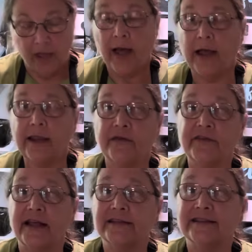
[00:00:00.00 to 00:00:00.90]
I love
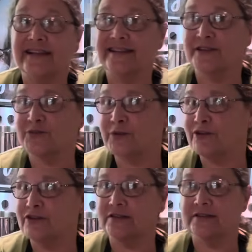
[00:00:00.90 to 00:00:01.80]
days like this when
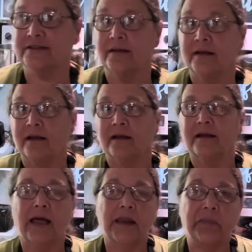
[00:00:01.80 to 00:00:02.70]
you're just
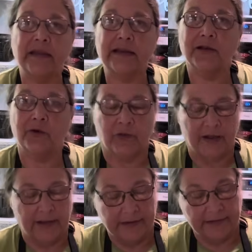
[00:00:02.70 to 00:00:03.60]
kind of piddling
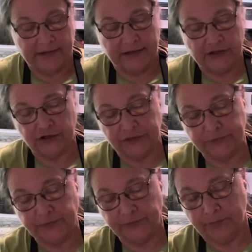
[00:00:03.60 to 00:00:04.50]
around in the
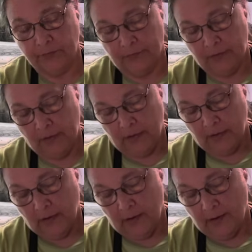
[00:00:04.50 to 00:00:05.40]
kitchen
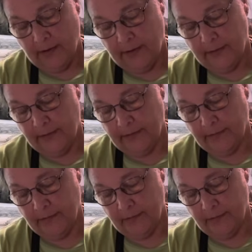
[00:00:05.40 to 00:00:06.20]
and